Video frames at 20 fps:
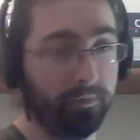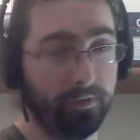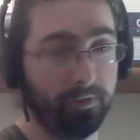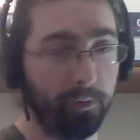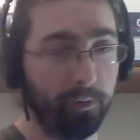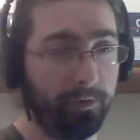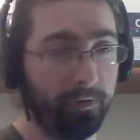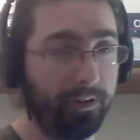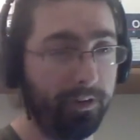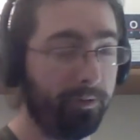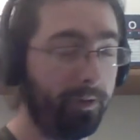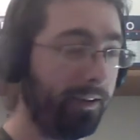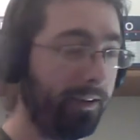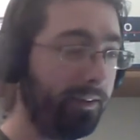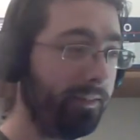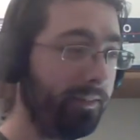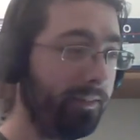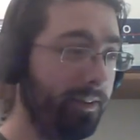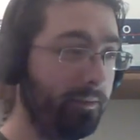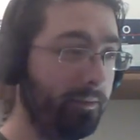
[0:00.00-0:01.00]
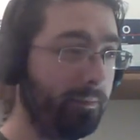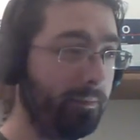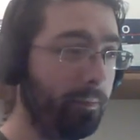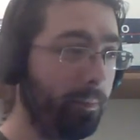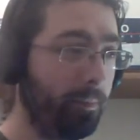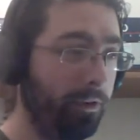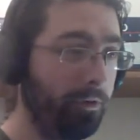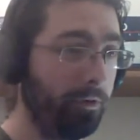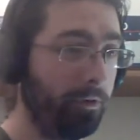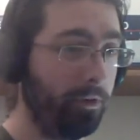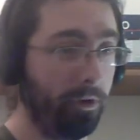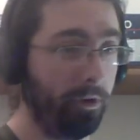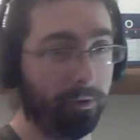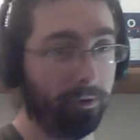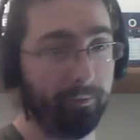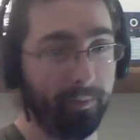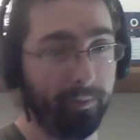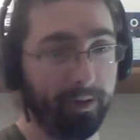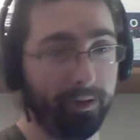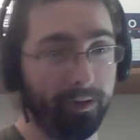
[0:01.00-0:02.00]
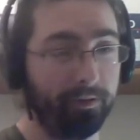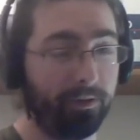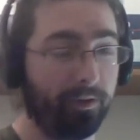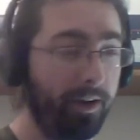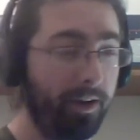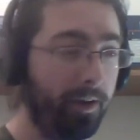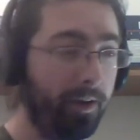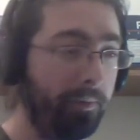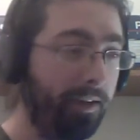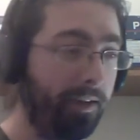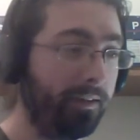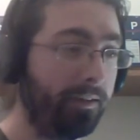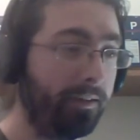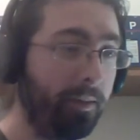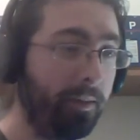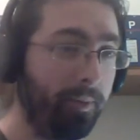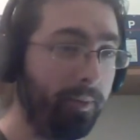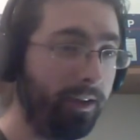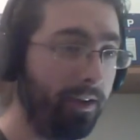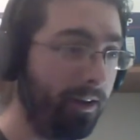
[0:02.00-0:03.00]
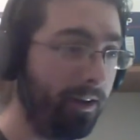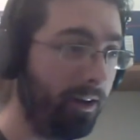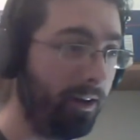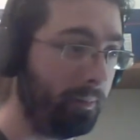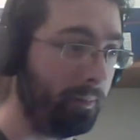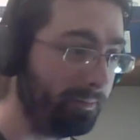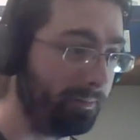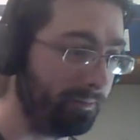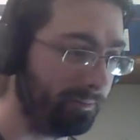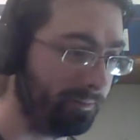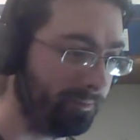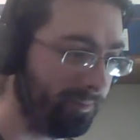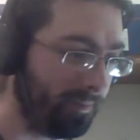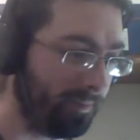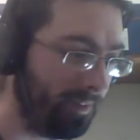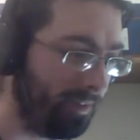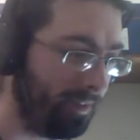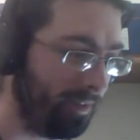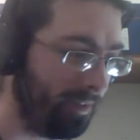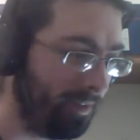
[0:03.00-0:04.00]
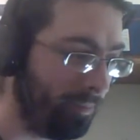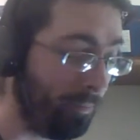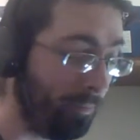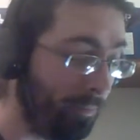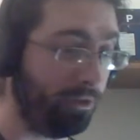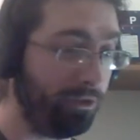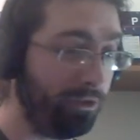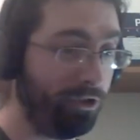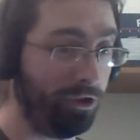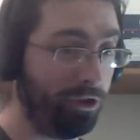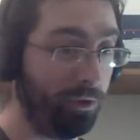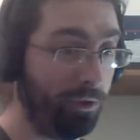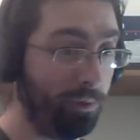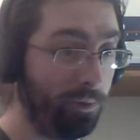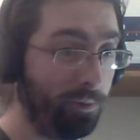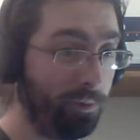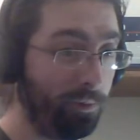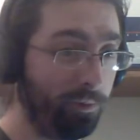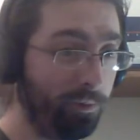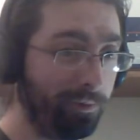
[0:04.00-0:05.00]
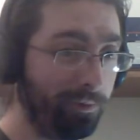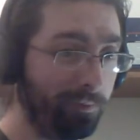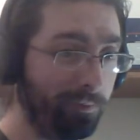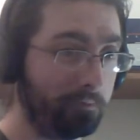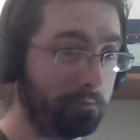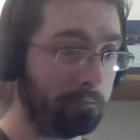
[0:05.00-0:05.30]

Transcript: totally dressed in what you could only be described as hippie garb, but with shoes.